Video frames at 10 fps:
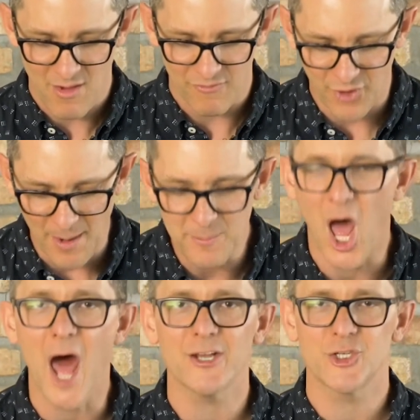for I'm
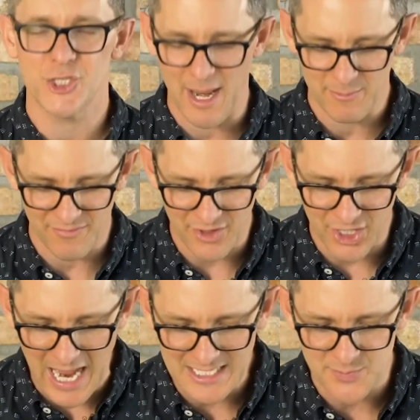not ashamed of the
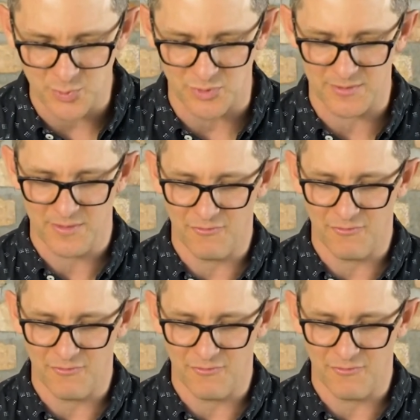gospel,